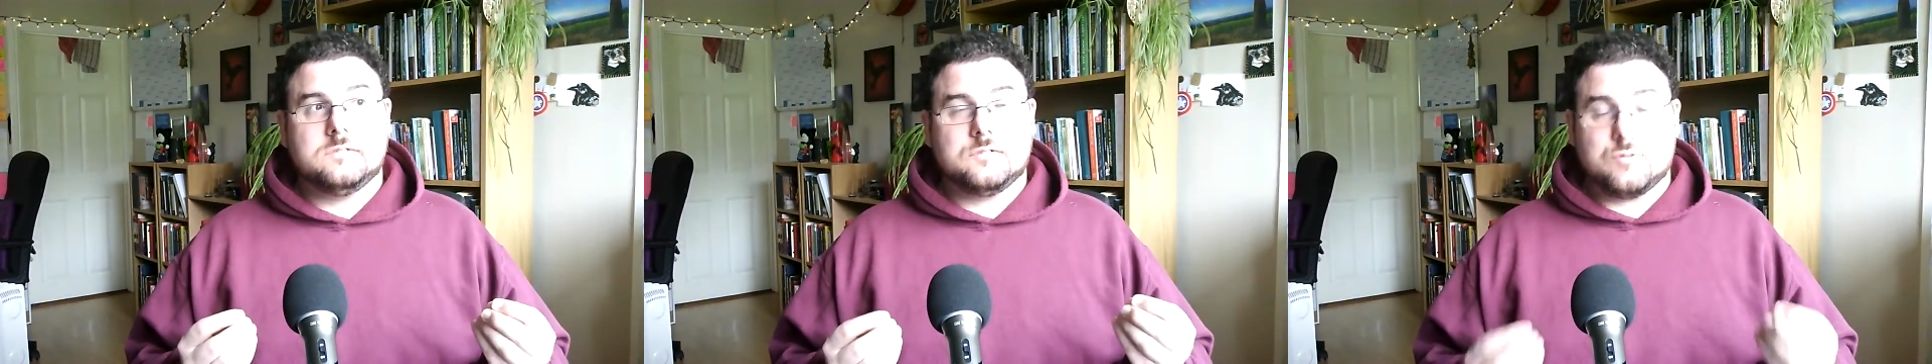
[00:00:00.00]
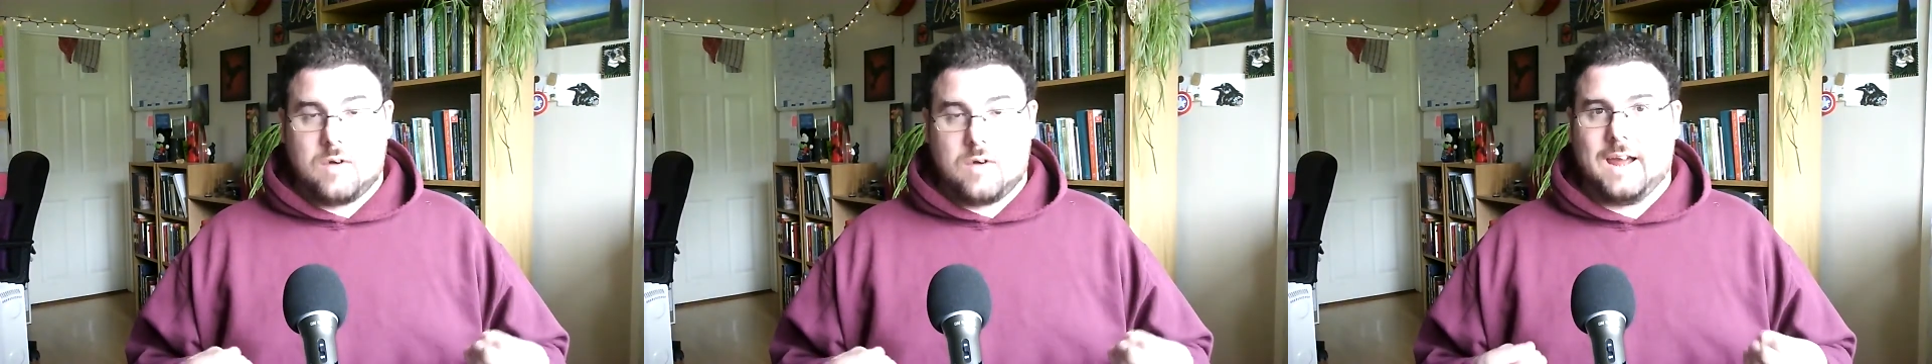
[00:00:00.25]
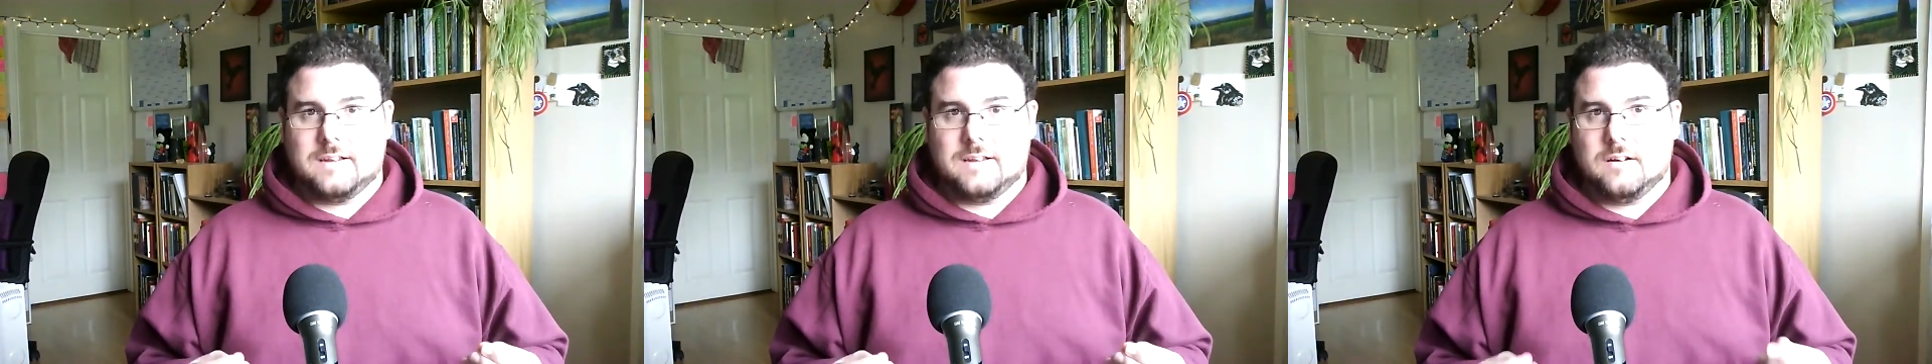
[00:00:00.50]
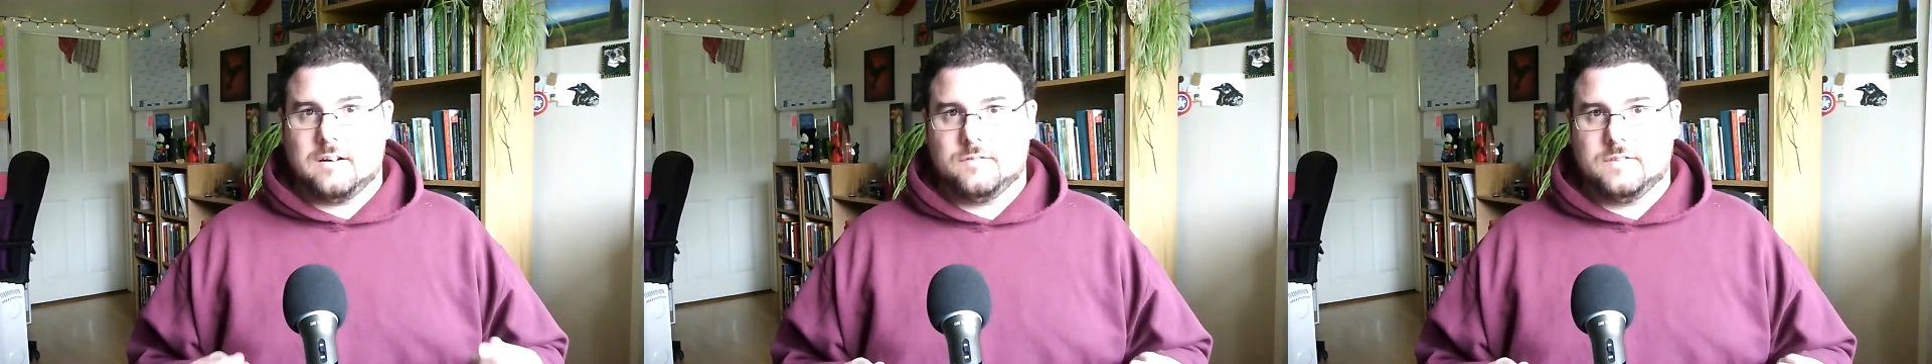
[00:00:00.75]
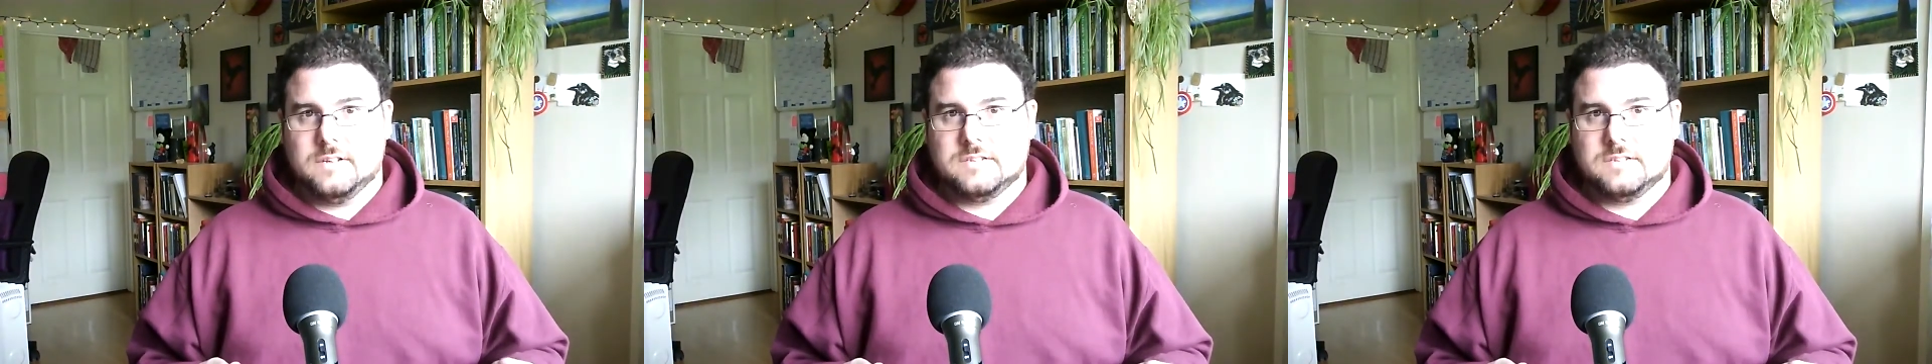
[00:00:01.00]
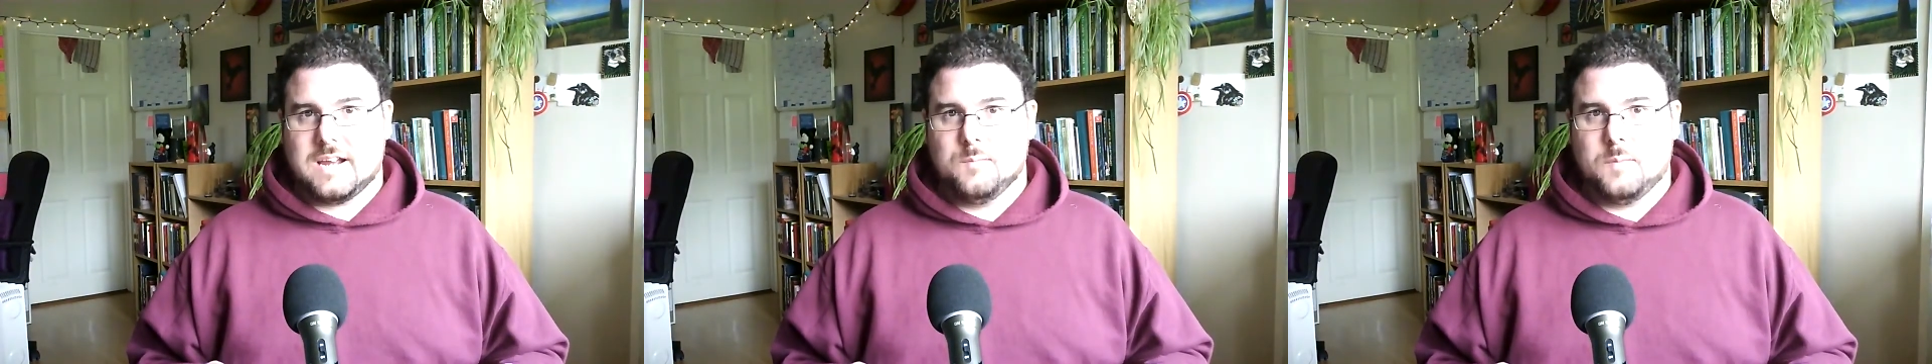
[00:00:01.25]
tract of the
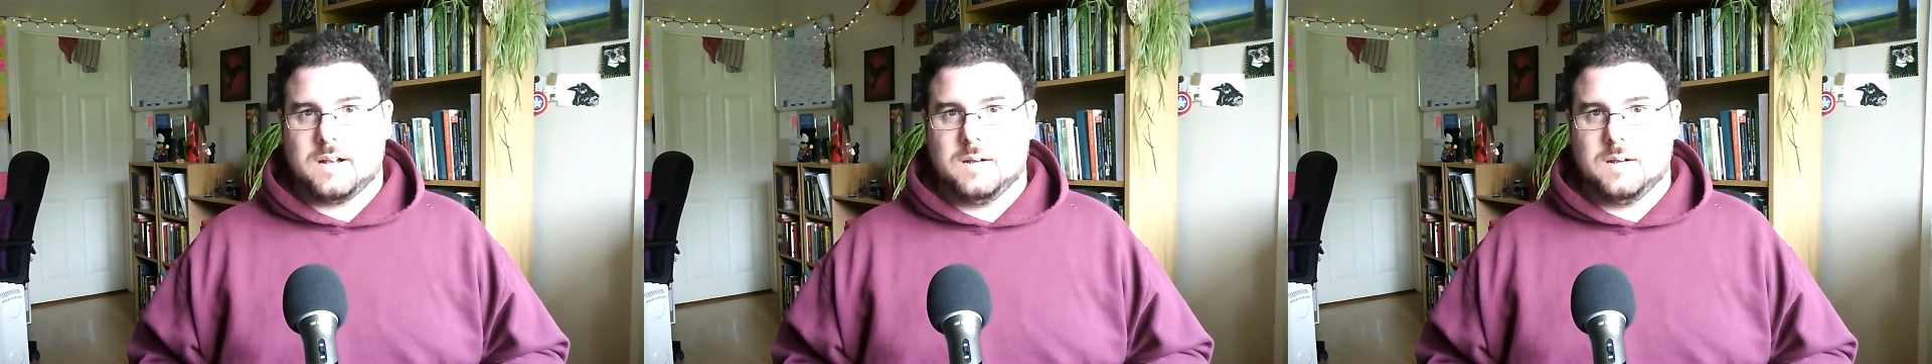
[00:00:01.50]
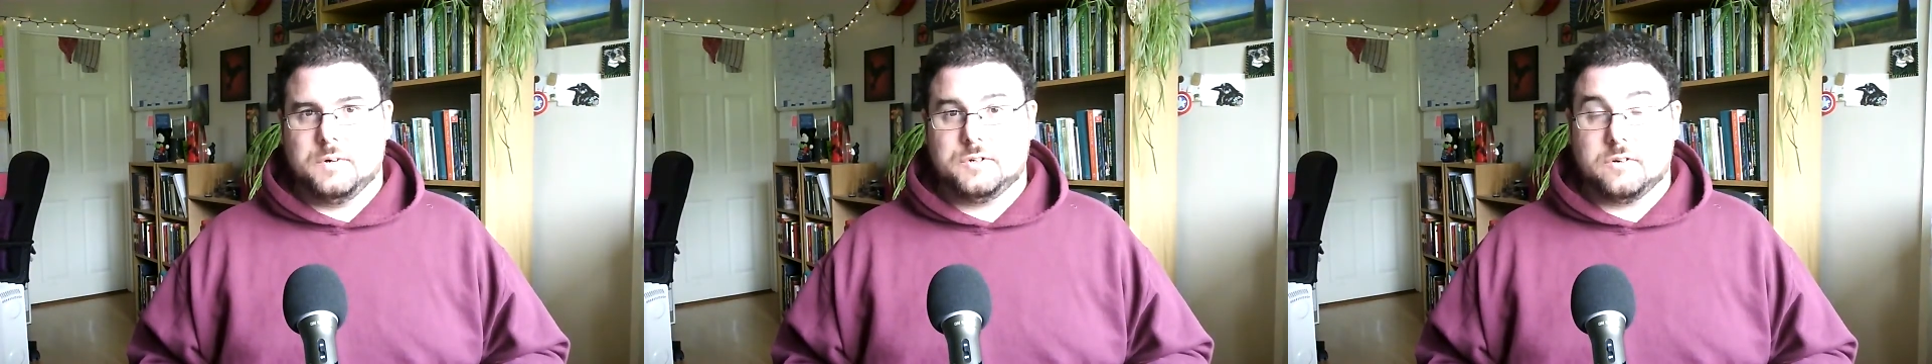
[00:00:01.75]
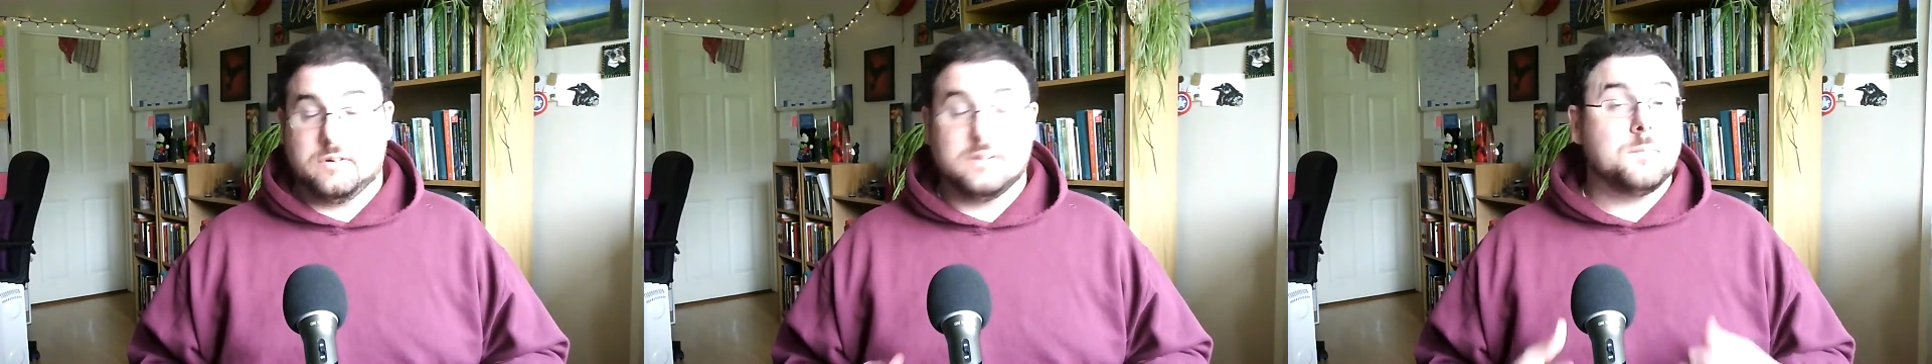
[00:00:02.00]
Second Battle of Moytura.